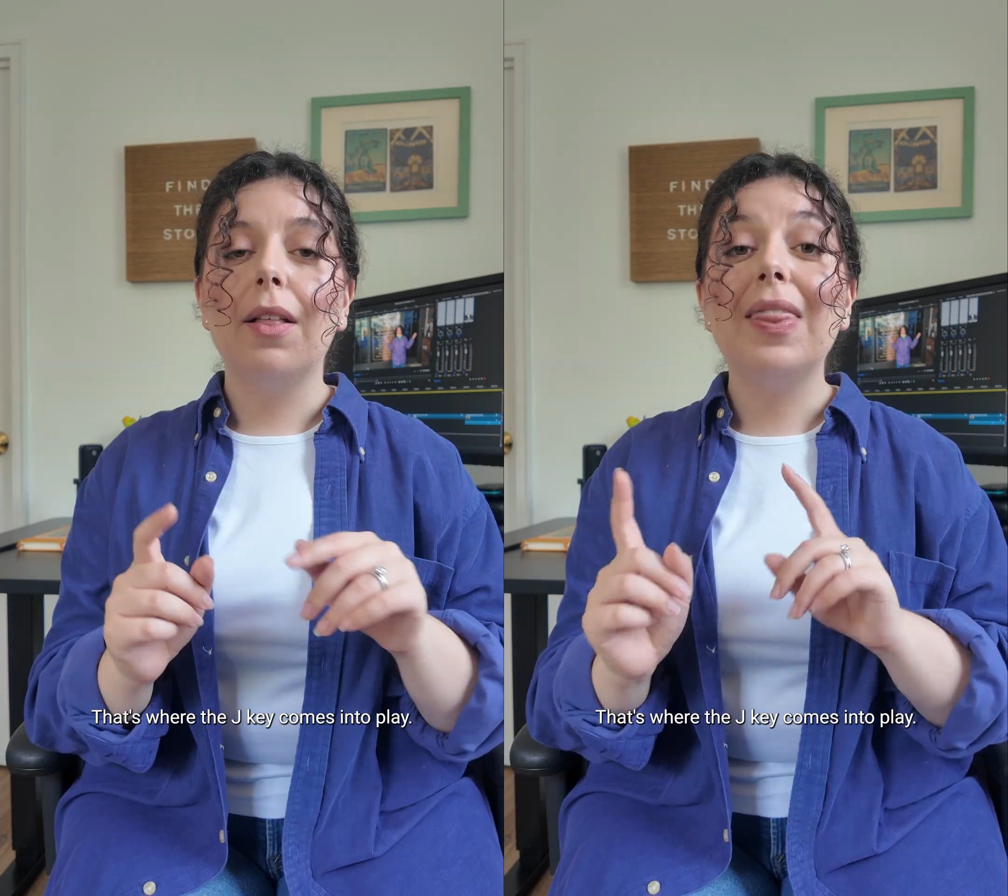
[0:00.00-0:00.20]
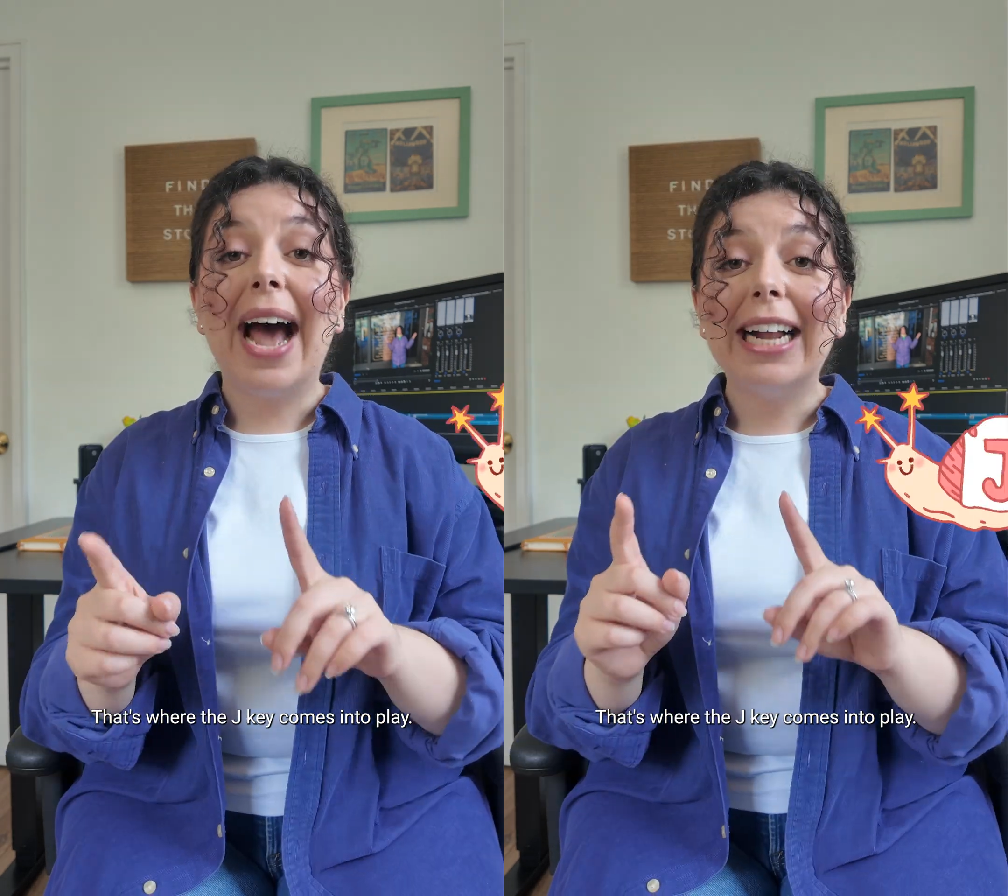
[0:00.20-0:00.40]

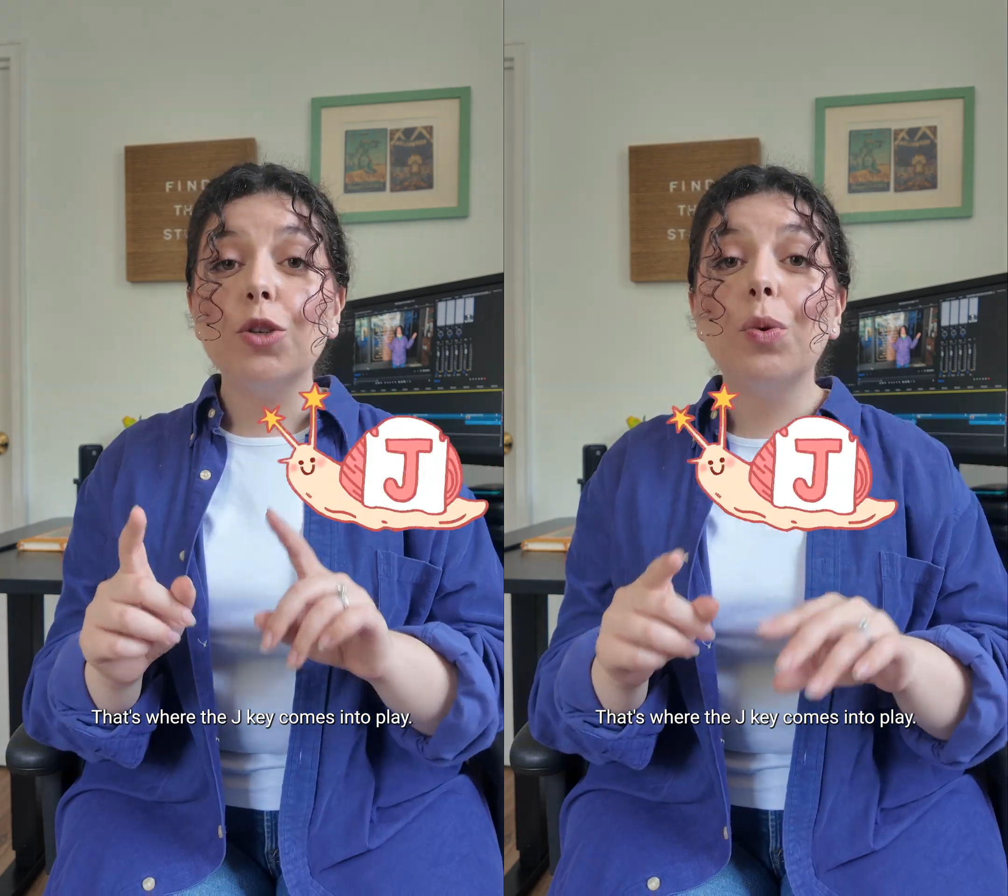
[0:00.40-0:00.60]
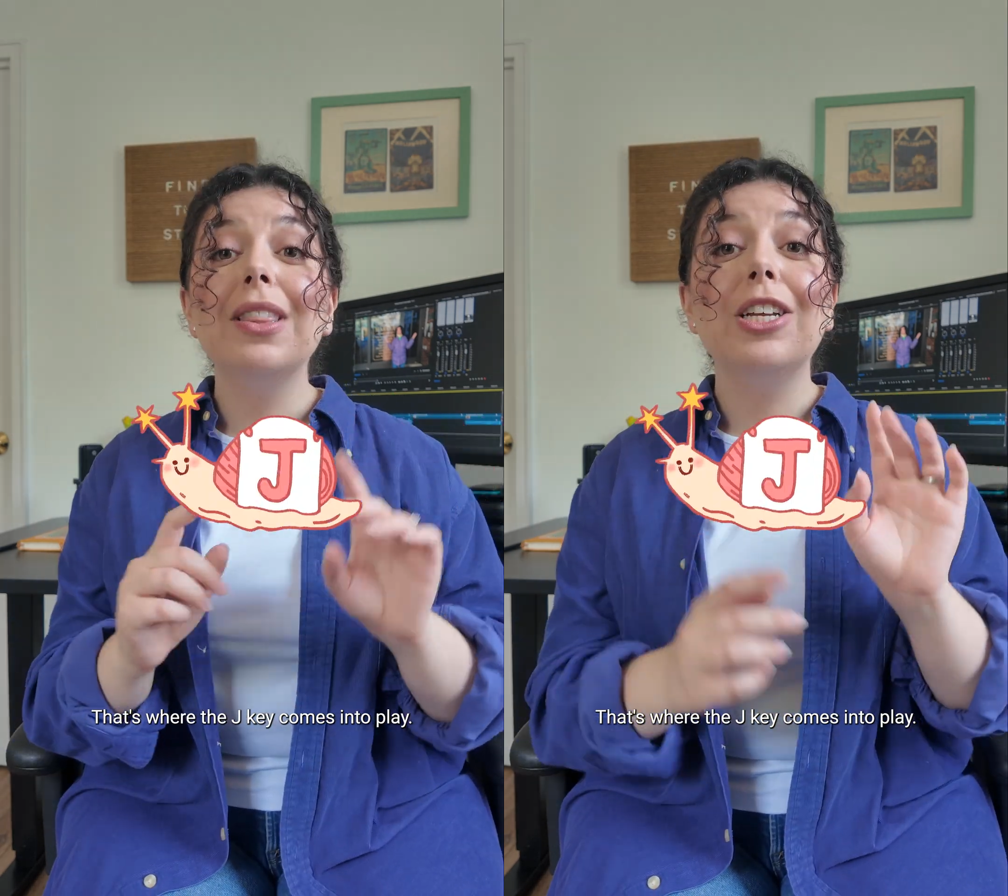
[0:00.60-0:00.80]

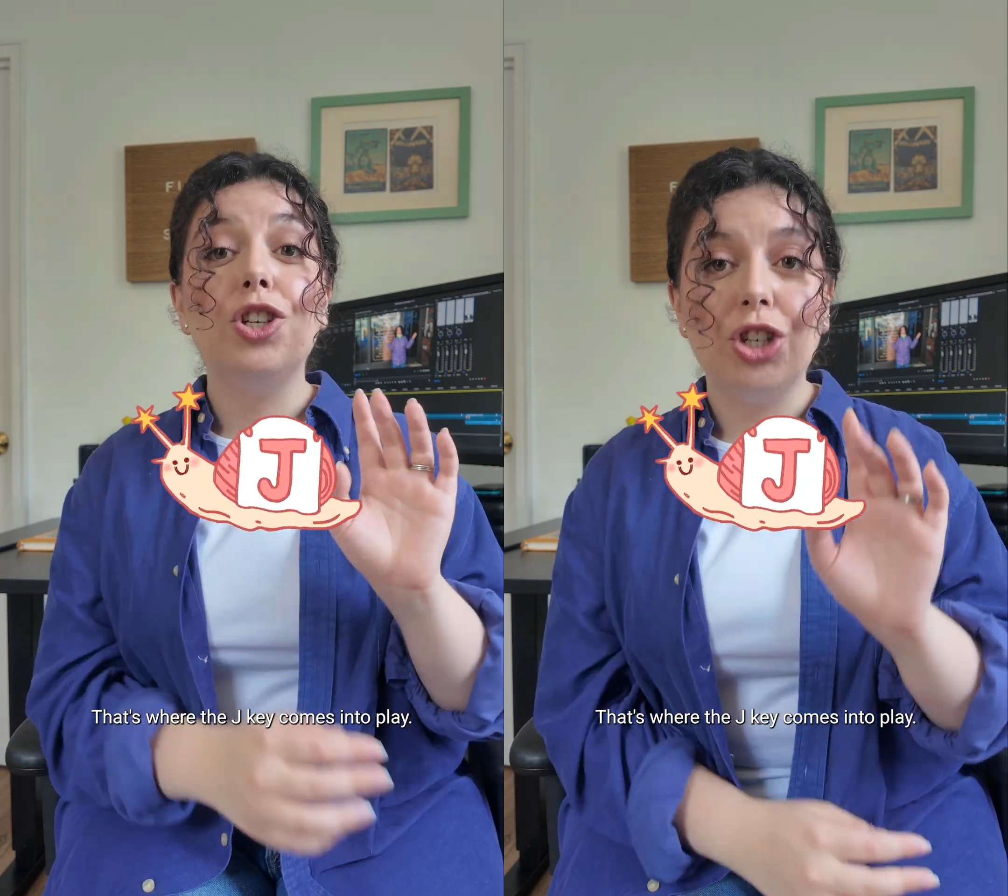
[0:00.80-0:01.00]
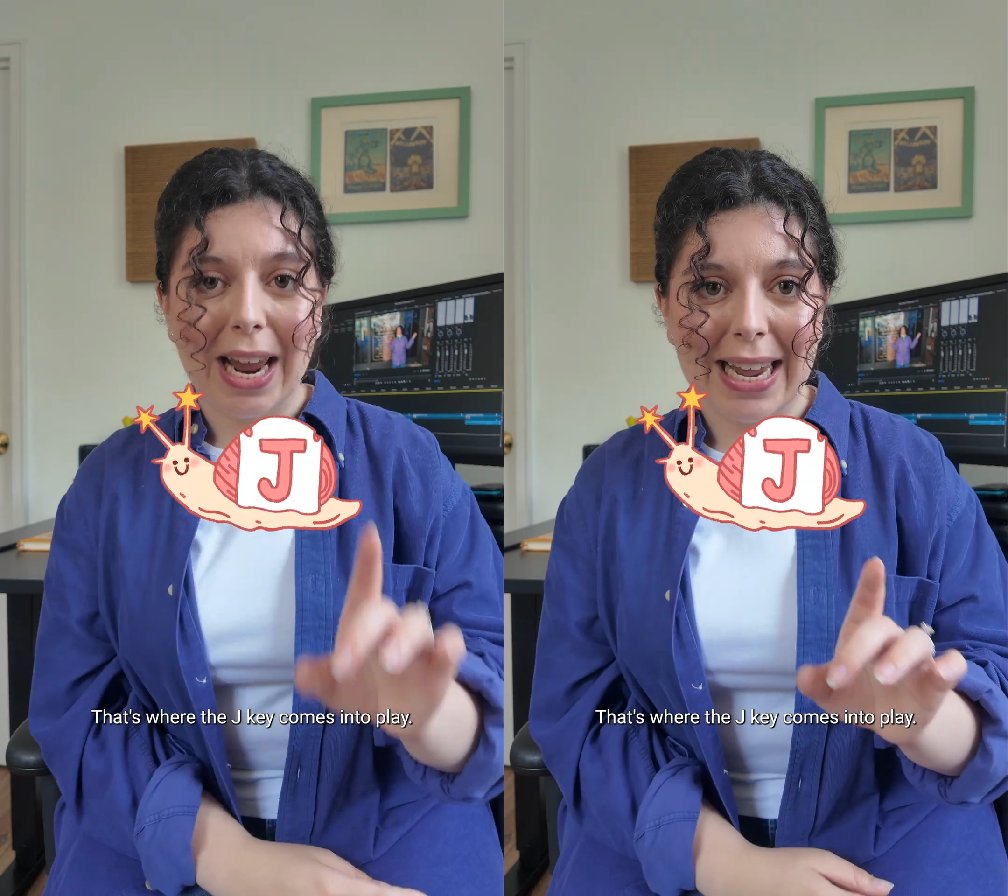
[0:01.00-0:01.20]
That's where the
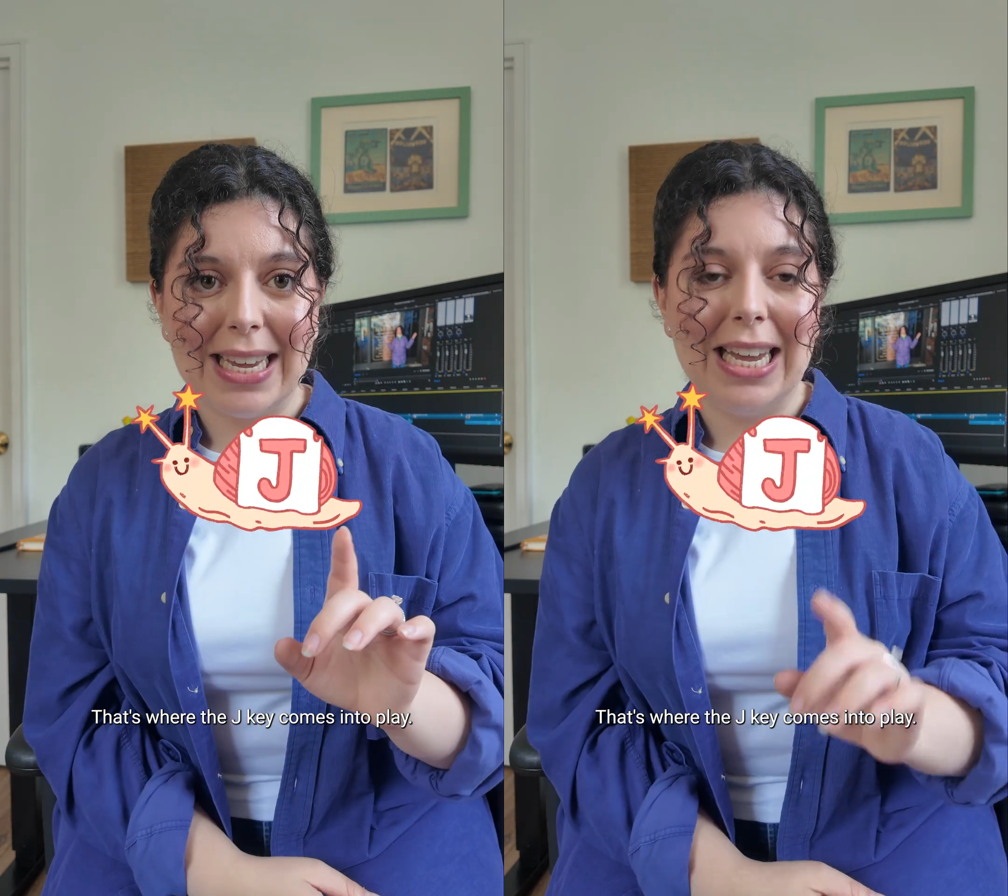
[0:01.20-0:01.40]
J